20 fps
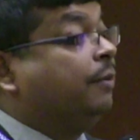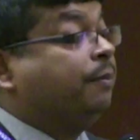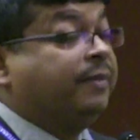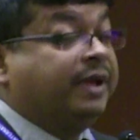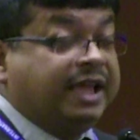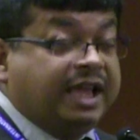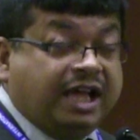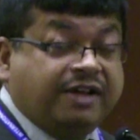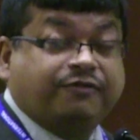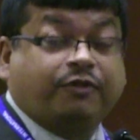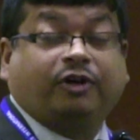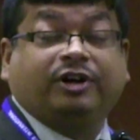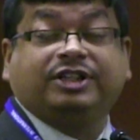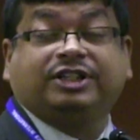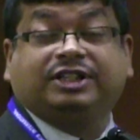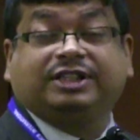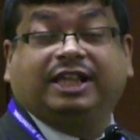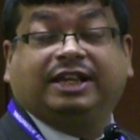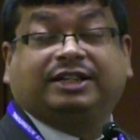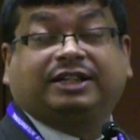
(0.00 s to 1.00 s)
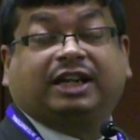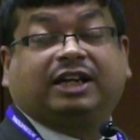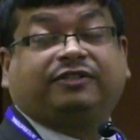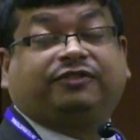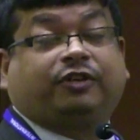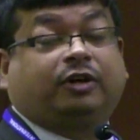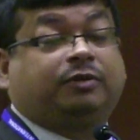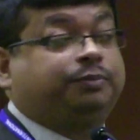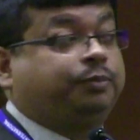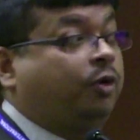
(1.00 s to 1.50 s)
may have
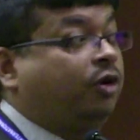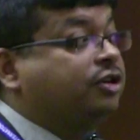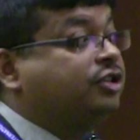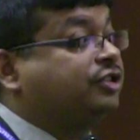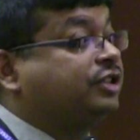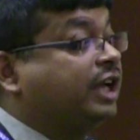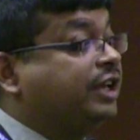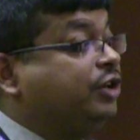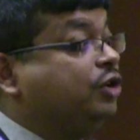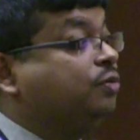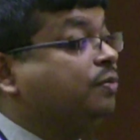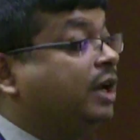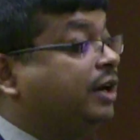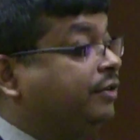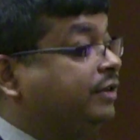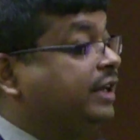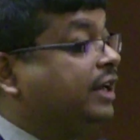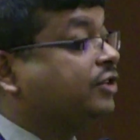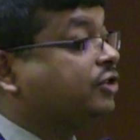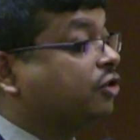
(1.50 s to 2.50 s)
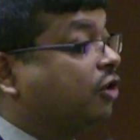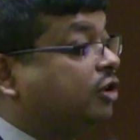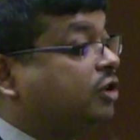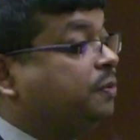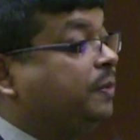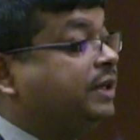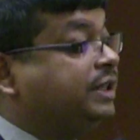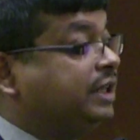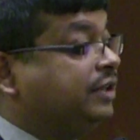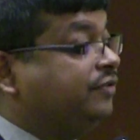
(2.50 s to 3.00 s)
originated from porcine human
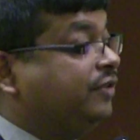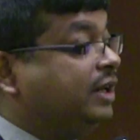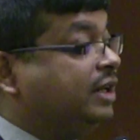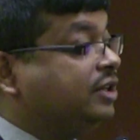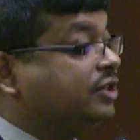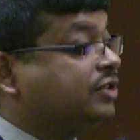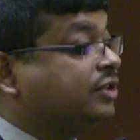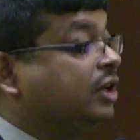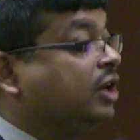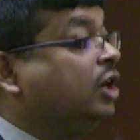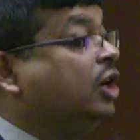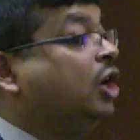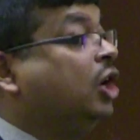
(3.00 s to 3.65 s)
reassortment events.